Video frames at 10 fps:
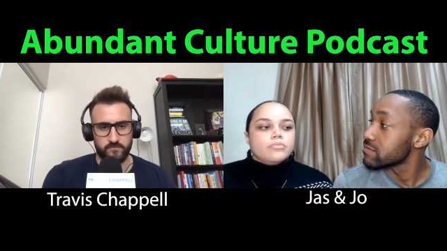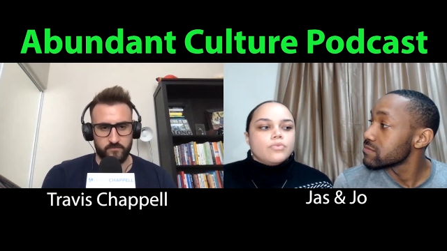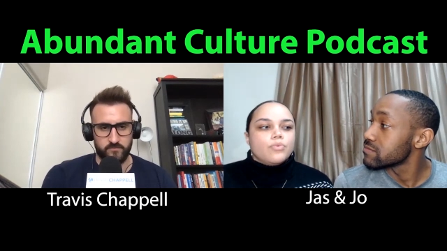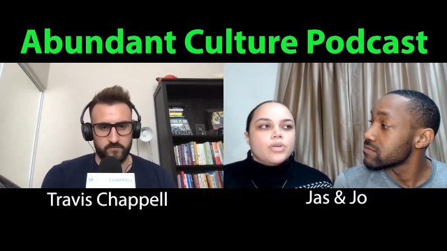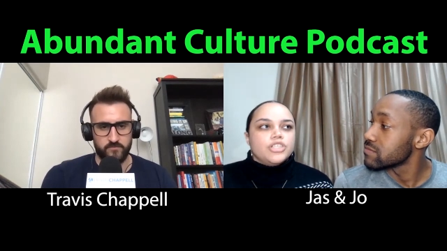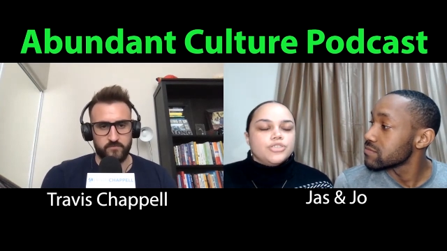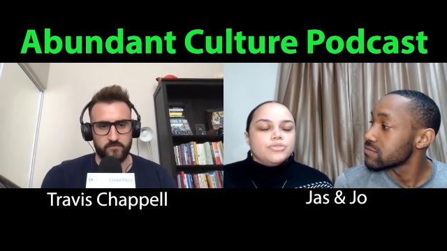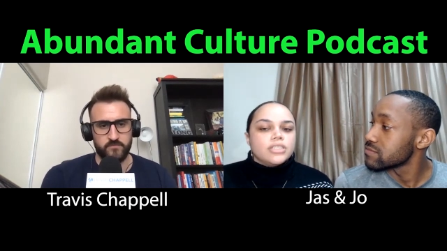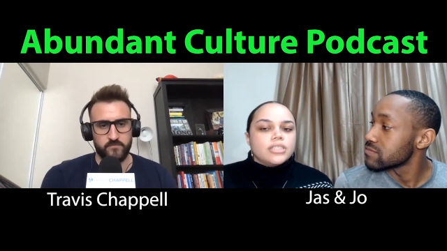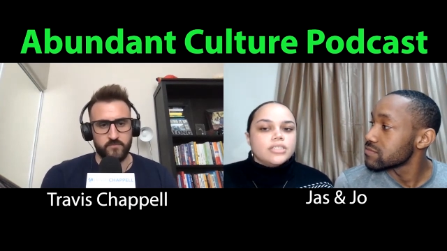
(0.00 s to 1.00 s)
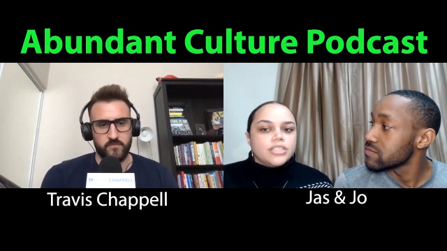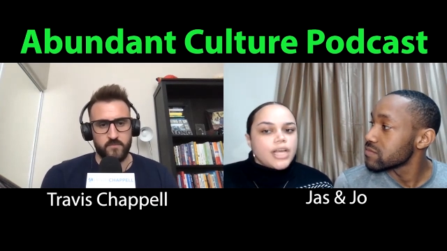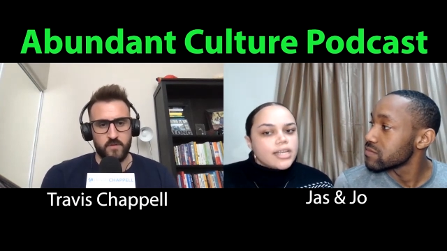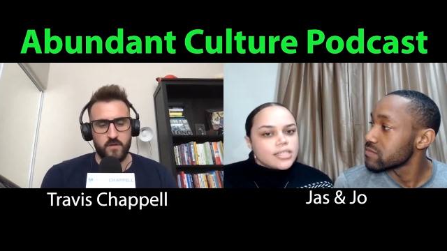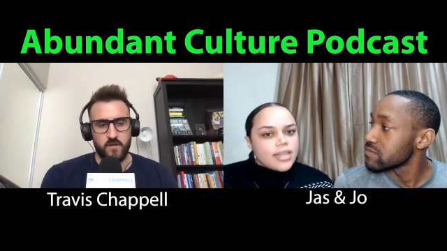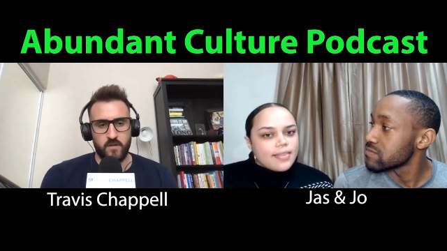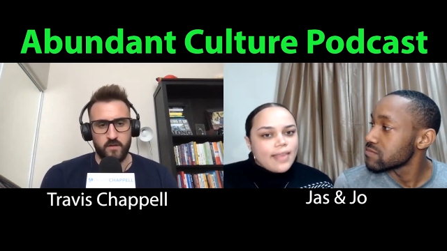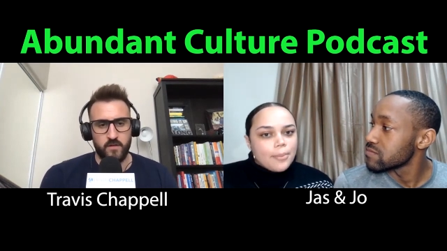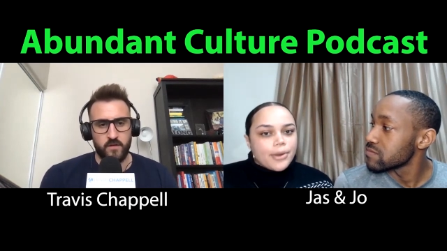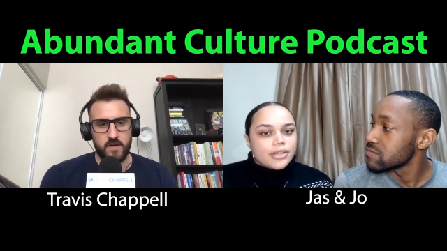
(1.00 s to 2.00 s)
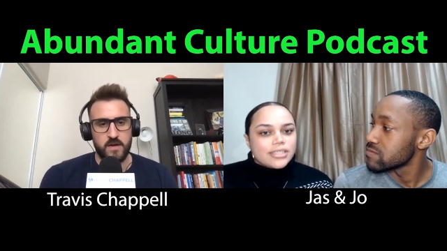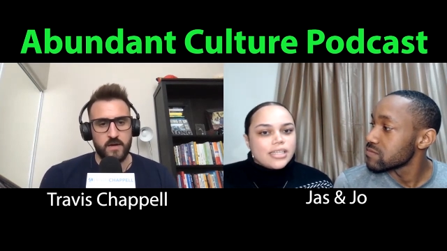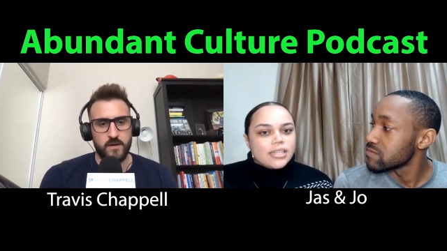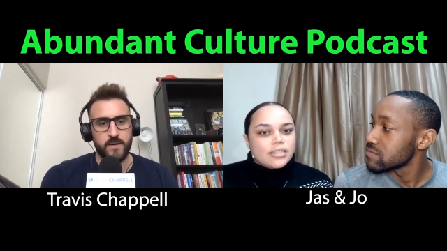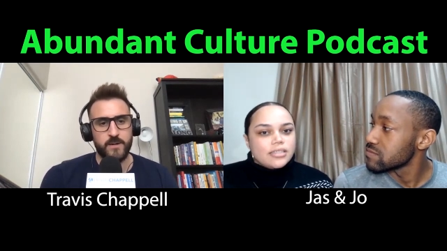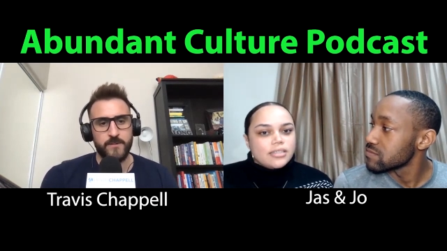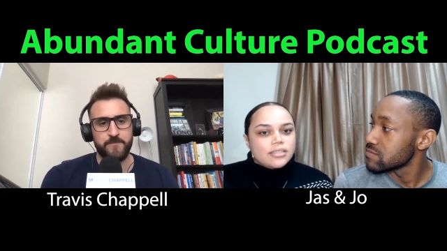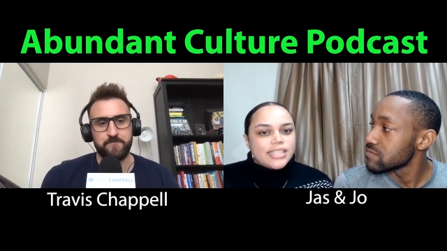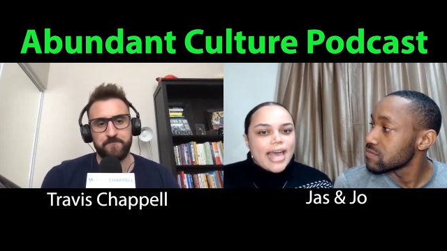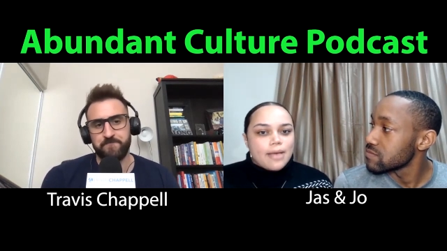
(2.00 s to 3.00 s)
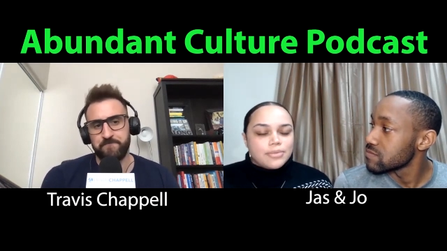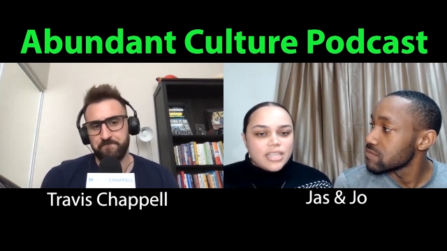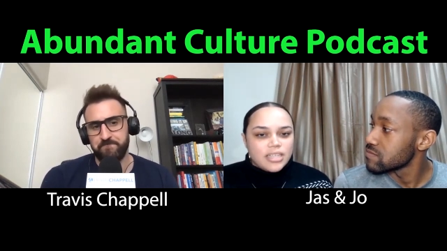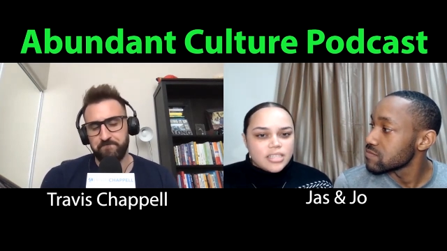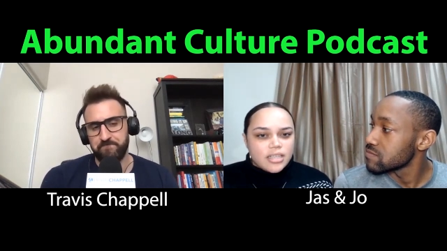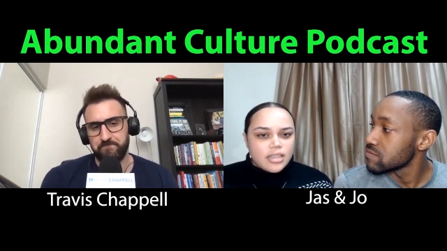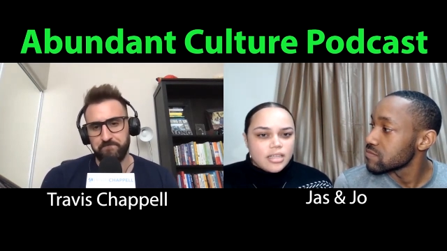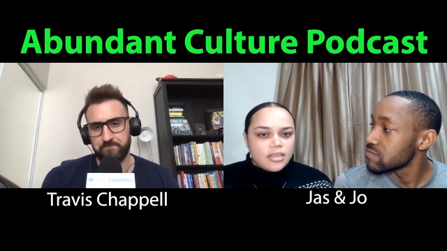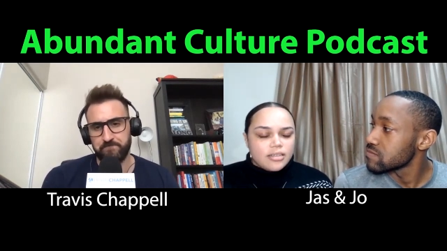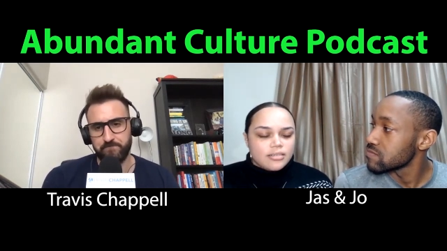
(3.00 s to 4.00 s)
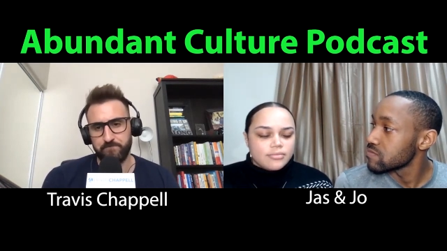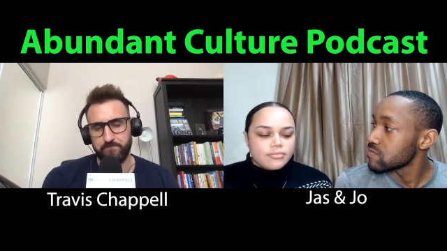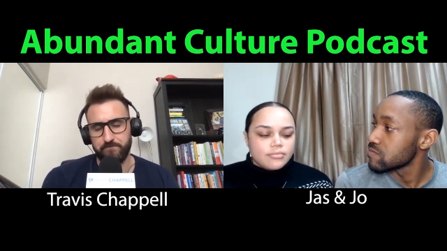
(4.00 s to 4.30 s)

Speaker 1: would you suggest that that person taps into the